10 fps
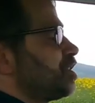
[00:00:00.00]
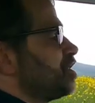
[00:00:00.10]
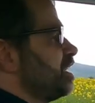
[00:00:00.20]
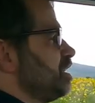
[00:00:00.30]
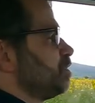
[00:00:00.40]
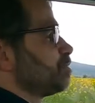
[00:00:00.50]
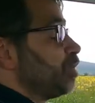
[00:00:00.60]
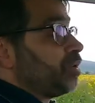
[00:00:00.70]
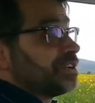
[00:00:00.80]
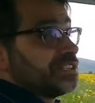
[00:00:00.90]
such an idea was
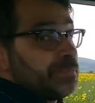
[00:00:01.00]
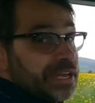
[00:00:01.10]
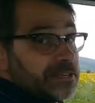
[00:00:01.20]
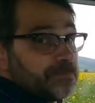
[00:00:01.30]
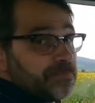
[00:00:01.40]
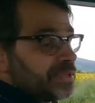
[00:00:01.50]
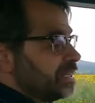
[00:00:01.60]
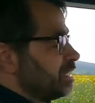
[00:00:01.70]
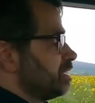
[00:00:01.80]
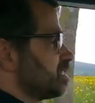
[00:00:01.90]
born in Spain.
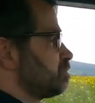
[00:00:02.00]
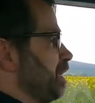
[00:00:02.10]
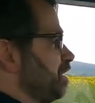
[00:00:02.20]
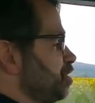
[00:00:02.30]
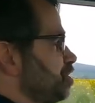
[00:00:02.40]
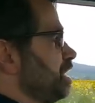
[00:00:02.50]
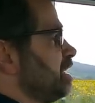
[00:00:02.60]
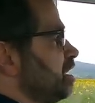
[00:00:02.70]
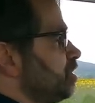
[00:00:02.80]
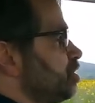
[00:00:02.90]
Spanish
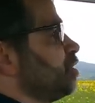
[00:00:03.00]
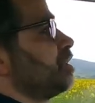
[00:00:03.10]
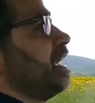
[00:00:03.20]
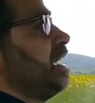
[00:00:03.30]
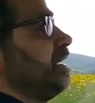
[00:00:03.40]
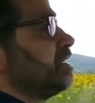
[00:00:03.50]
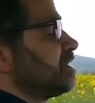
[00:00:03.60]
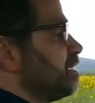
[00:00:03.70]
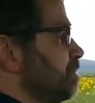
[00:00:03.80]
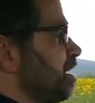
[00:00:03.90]
dealer took a
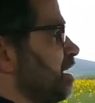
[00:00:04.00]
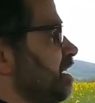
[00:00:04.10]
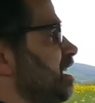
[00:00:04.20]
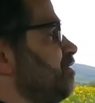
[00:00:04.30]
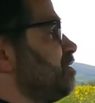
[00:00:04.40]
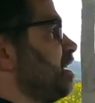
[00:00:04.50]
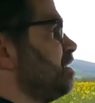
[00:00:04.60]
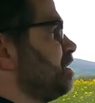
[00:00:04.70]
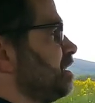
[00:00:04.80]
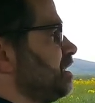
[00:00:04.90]
Simca
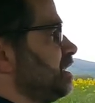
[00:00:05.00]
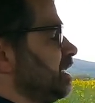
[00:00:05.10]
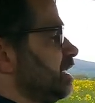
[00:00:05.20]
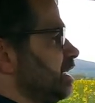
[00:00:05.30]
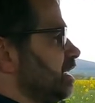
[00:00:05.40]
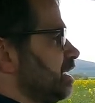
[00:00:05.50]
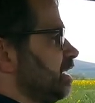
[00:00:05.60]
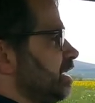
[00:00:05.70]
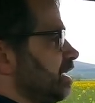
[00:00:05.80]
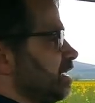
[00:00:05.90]
1100,
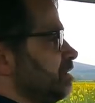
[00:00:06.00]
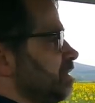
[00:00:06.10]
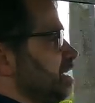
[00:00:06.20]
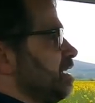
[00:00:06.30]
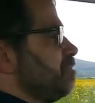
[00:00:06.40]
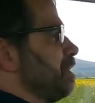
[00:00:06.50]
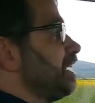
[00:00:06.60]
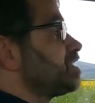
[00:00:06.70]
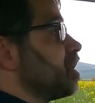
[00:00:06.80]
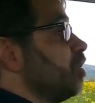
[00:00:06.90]
uh,
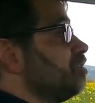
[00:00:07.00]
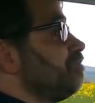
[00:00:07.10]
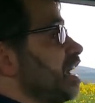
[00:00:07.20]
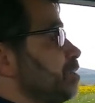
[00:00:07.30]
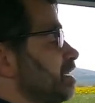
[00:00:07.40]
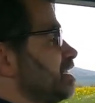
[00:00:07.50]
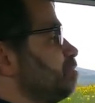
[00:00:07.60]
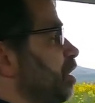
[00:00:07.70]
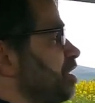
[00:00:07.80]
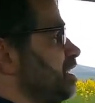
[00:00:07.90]
made his own
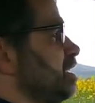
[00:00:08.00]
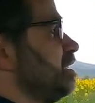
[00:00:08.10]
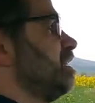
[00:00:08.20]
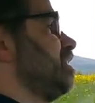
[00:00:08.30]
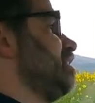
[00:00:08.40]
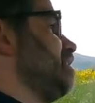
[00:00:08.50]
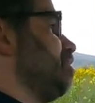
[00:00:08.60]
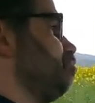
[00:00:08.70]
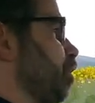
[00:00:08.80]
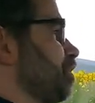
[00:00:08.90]
fiberglass body,
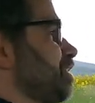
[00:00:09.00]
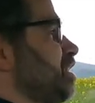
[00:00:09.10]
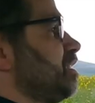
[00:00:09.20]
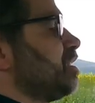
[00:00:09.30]
bolted